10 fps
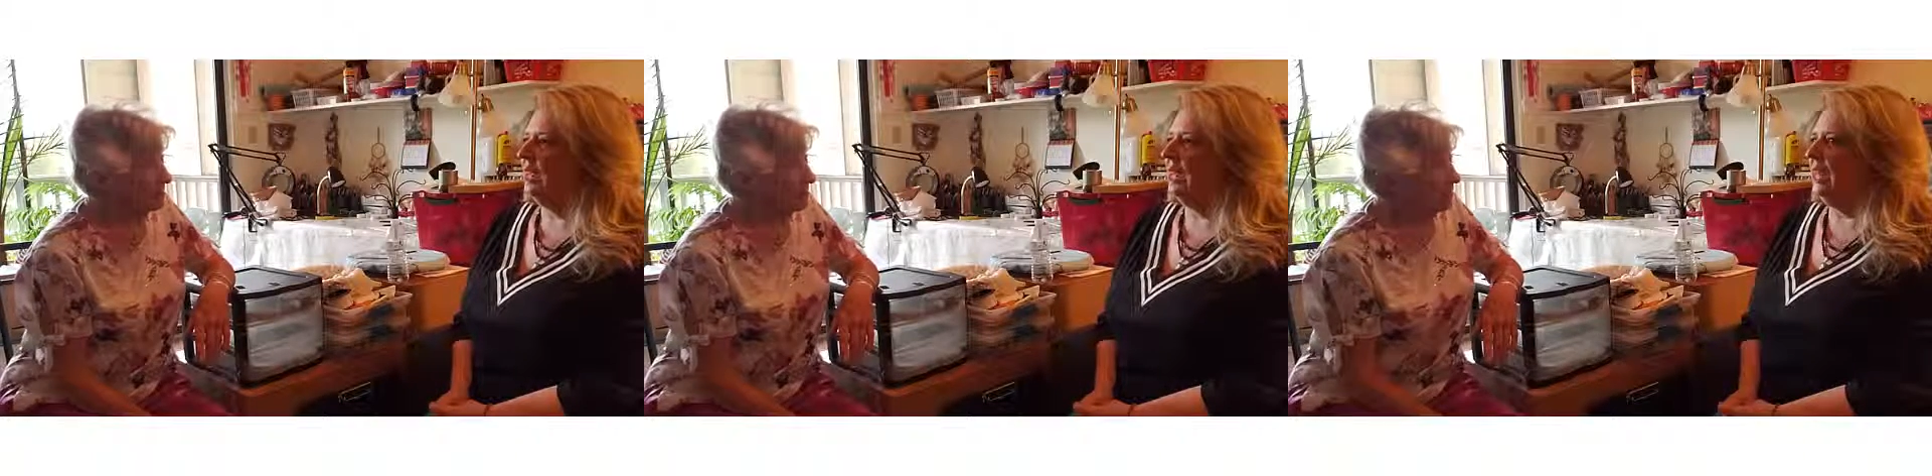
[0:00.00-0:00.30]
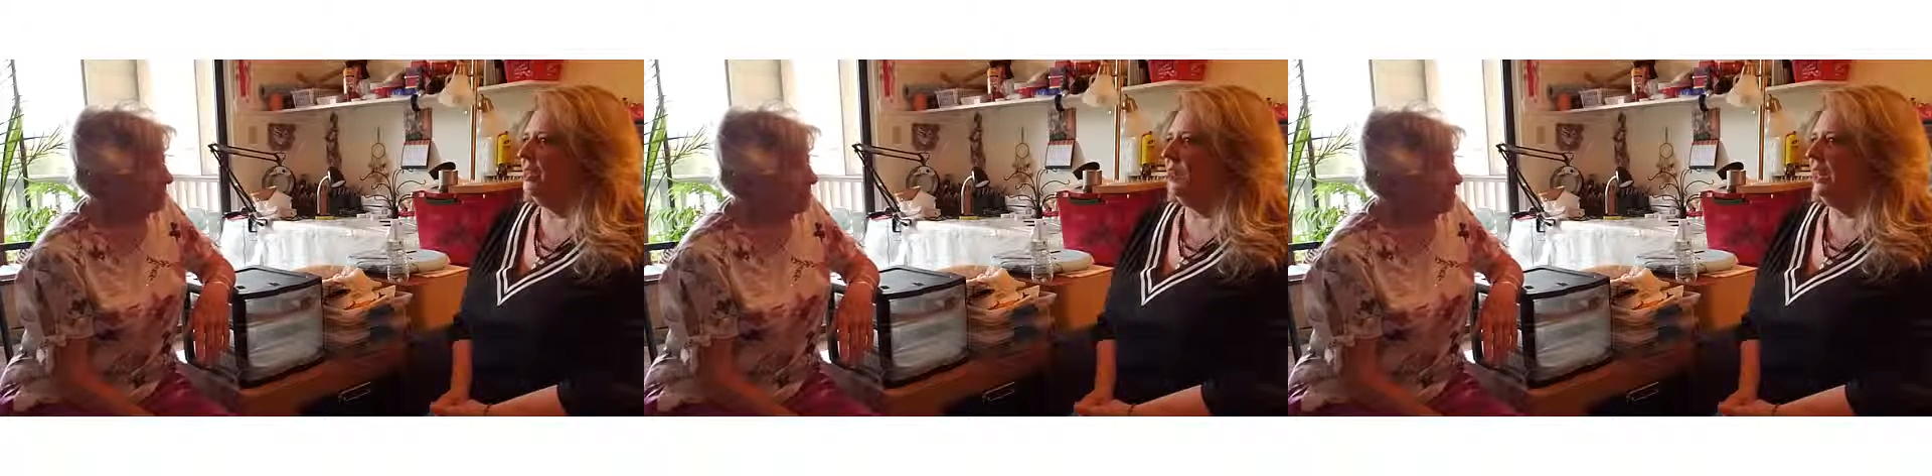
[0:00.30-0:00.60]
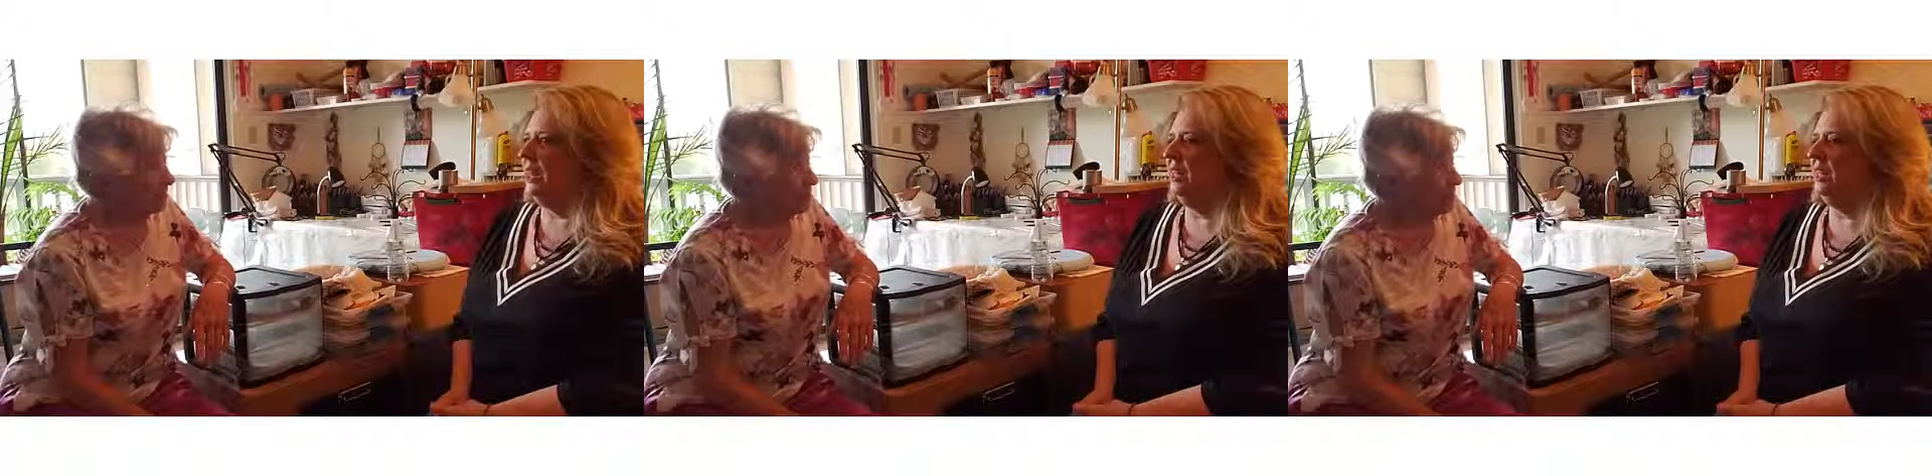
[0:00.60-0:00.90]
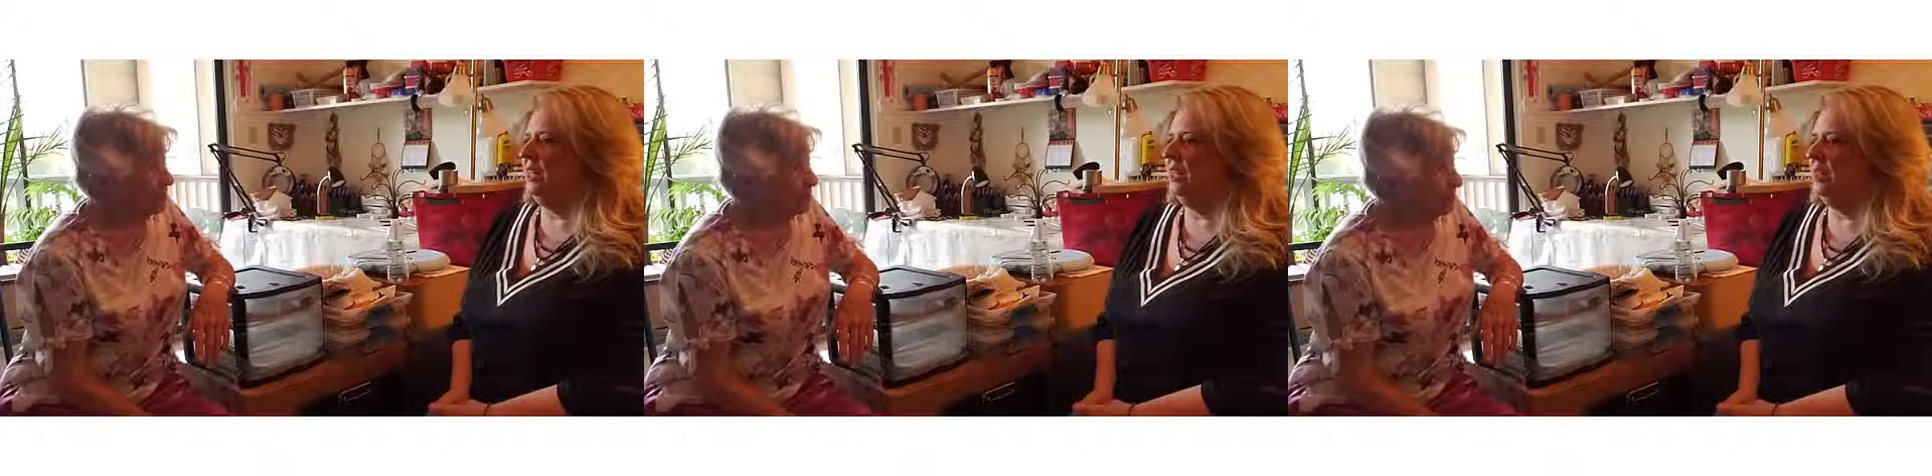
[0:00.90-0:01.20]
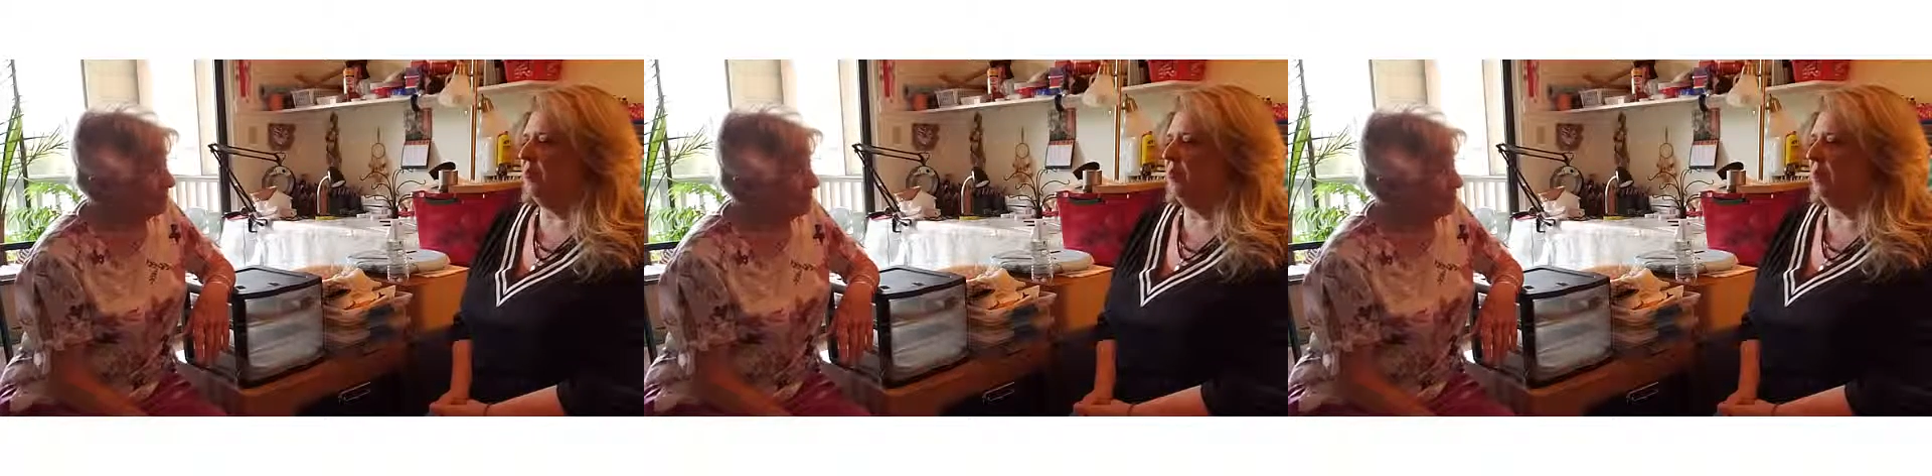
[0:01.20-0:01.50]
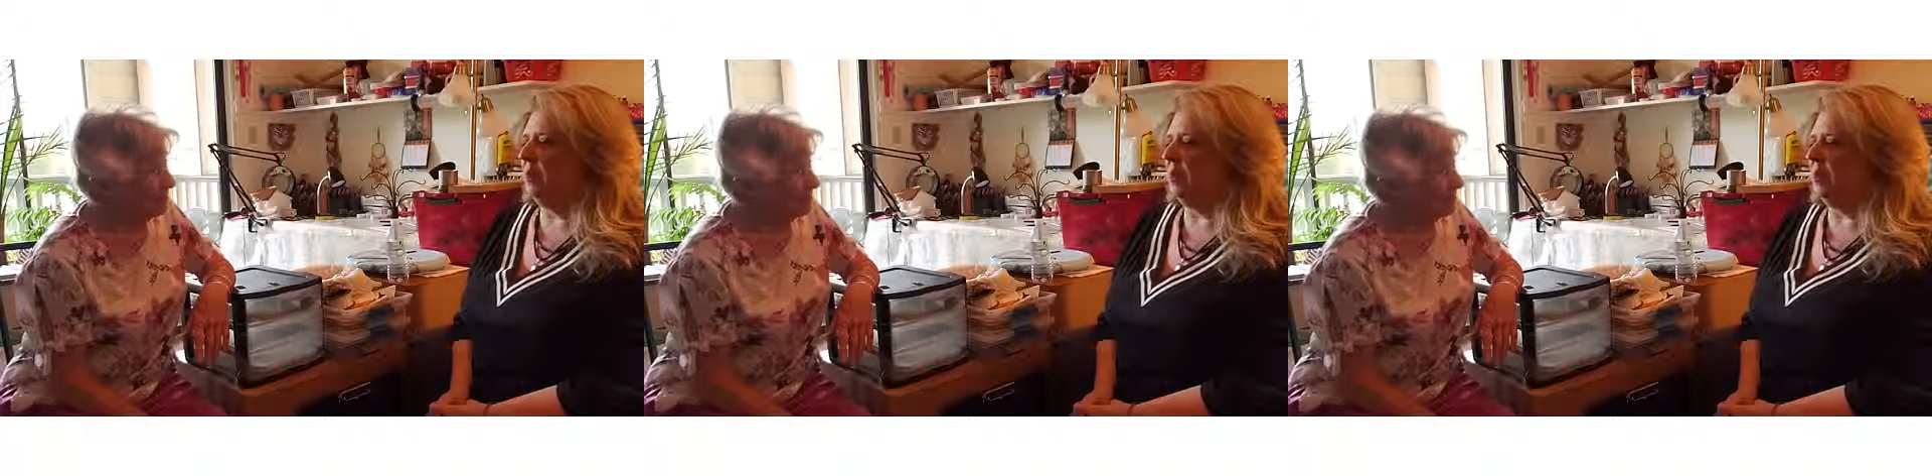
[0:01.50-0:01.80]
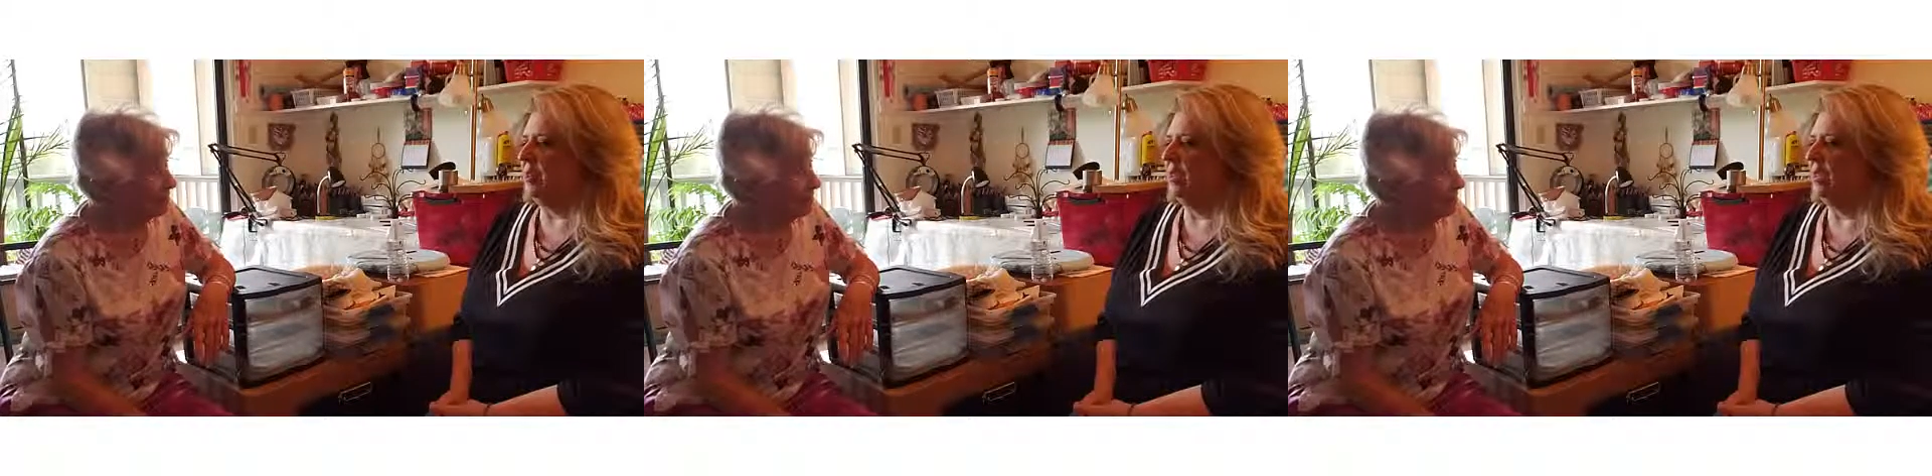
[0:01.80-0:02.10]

It is, but I think a lot more women are